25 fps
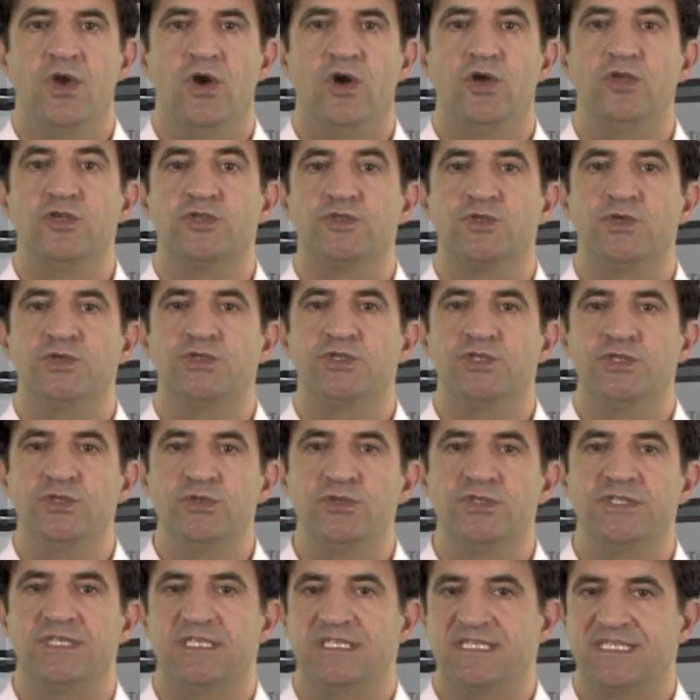Also
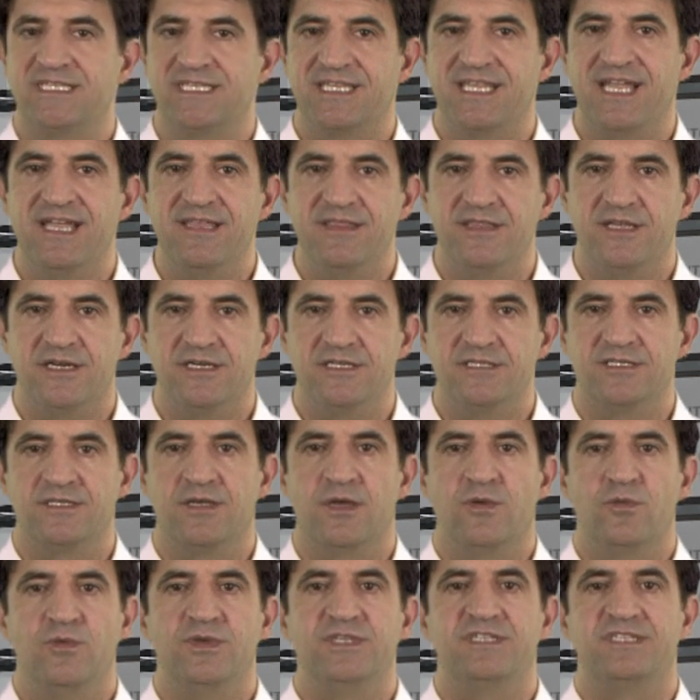choose standards
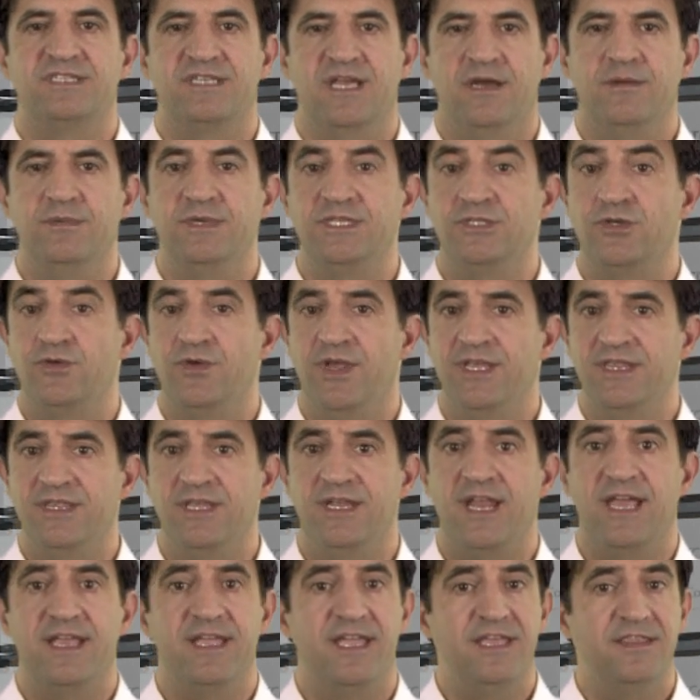with
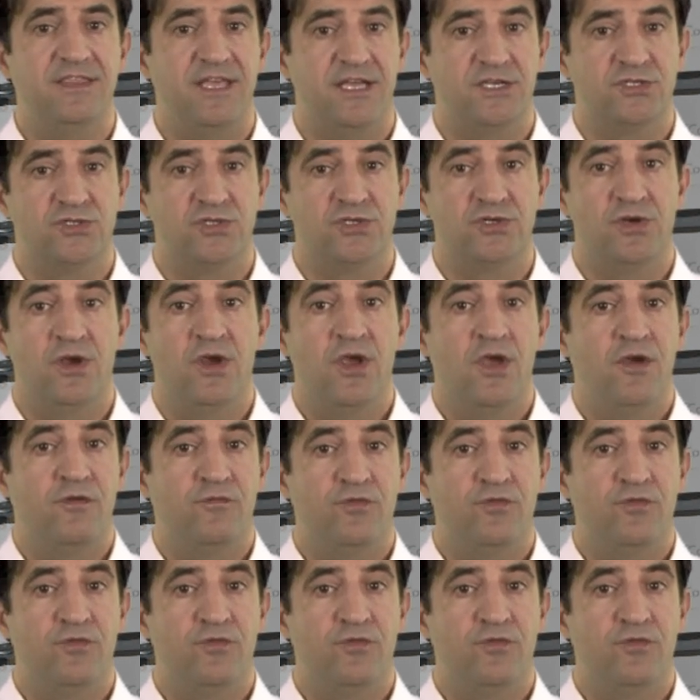service-oriented architecture